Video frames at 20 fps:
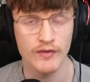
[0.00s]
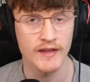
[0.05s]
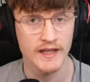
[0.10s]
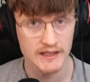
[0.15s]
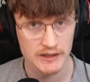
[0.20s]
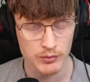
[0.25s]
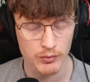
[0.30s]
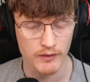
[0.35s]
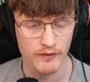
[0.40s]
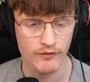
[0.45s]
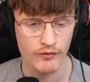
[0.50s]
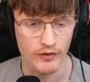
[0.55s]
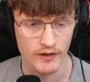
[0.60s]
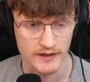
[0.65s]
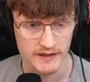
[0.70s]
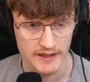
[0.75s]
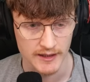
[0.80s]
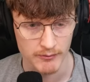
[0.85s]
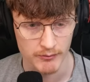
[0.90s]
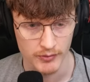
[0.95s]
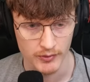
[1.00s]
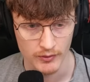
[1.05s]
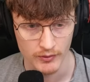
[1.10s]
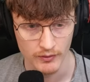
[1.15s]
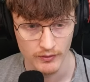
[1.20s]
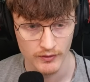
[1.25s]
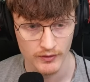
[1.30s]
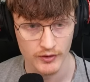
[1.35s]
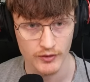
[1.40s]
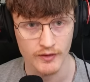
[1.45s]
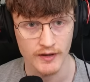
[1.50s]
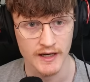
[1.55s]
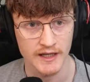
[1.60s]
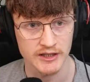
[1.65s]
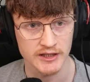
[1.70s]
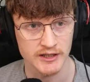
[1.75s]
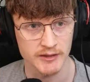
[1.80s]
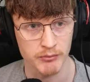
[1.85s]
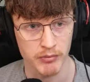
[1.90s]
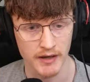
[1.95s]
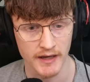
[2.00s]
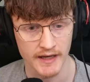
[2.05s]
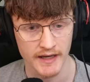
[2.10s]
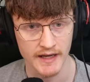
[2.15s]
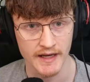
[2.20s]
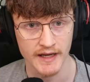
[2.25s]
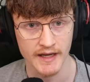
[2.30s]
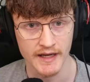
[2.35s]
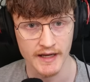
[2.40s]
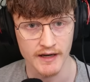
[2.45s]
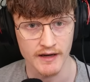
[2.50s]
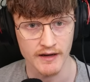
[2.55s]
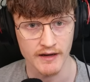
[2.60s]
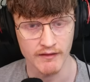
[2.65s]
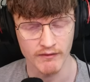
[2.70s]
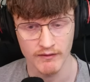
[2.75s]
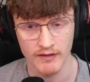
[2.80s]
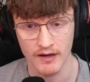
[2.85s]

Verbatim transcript: this one, for example, you can actually play it here